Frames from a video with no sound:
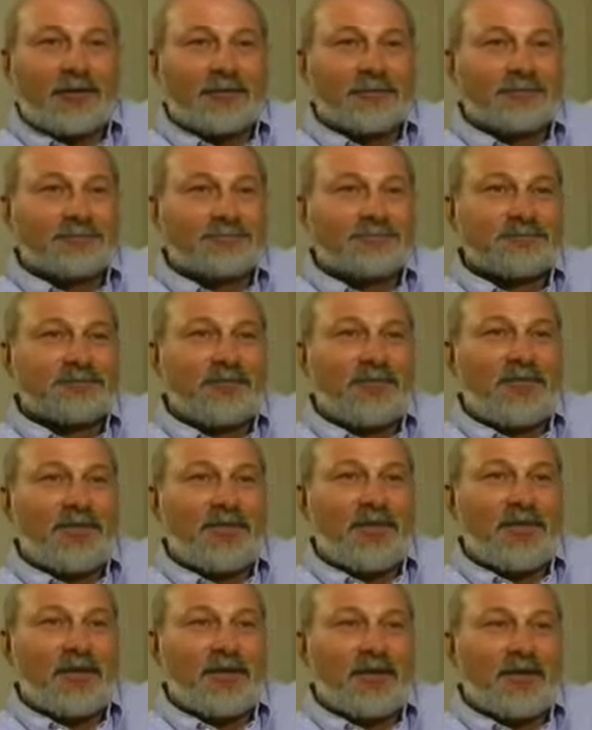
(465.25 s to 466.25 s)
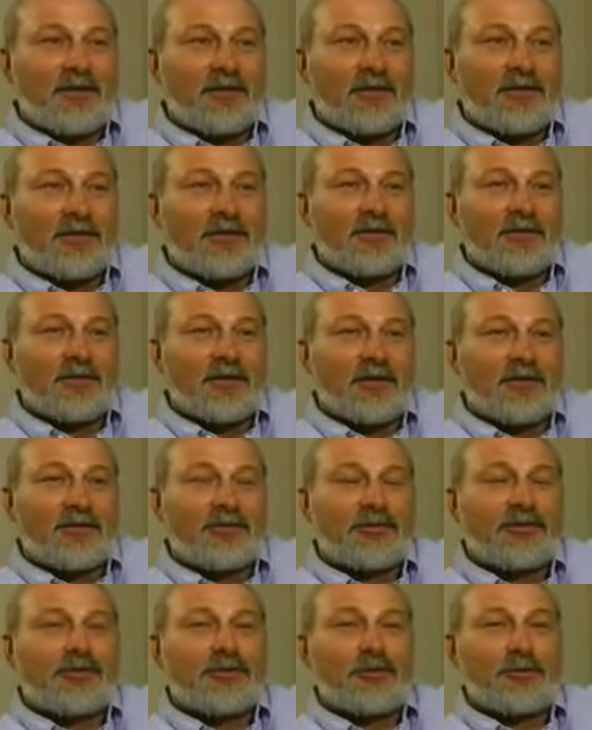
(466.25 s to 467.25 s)
the
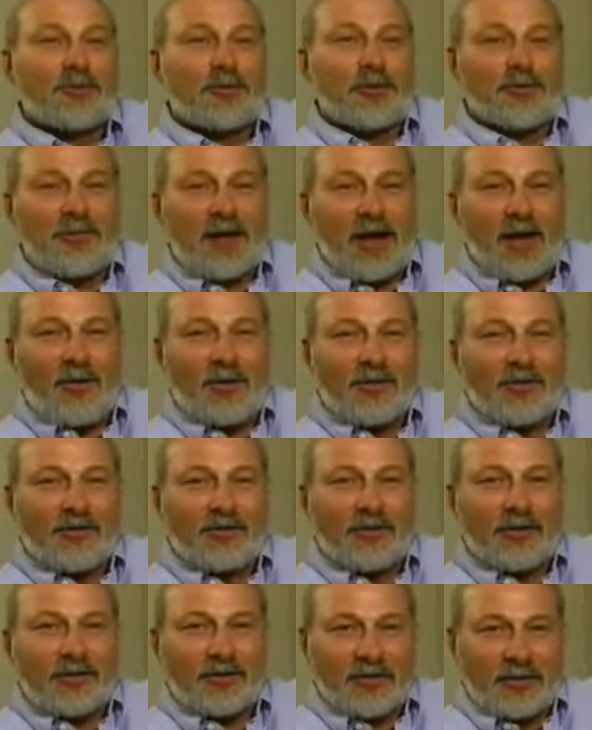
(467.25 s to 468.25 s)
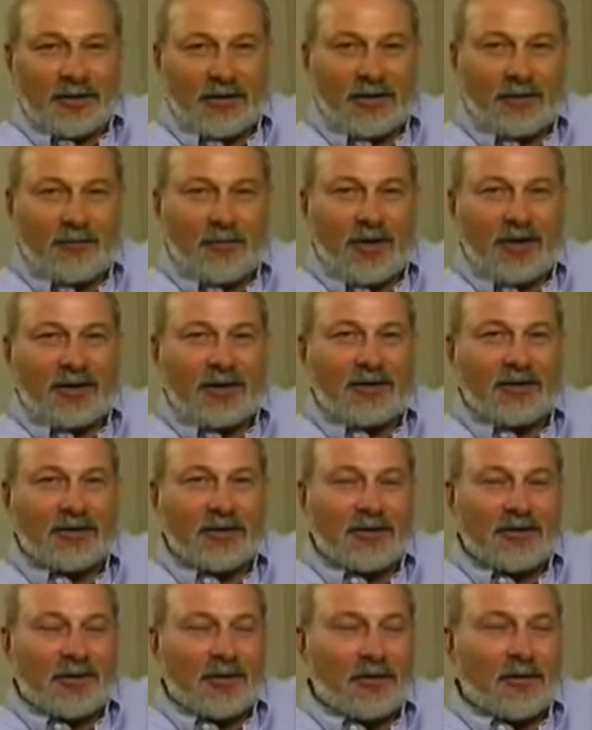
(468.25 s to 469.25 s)
superpowers in money around the
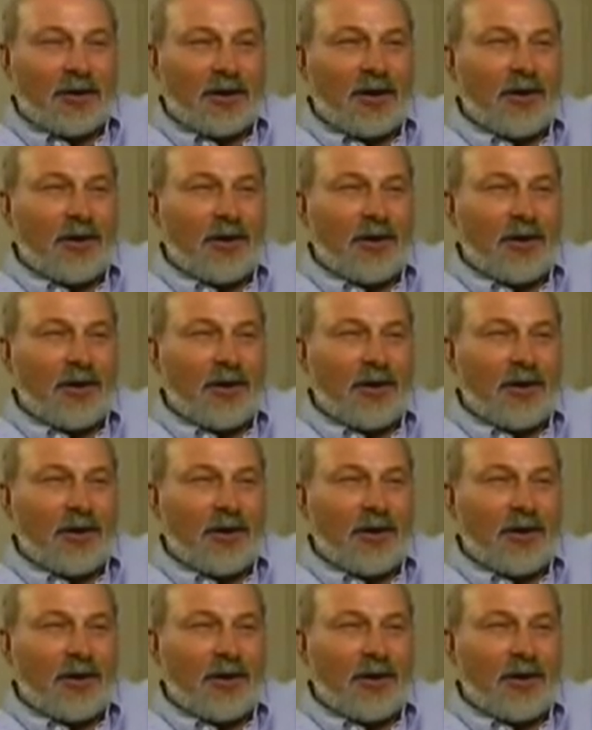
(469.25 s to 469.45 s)
world.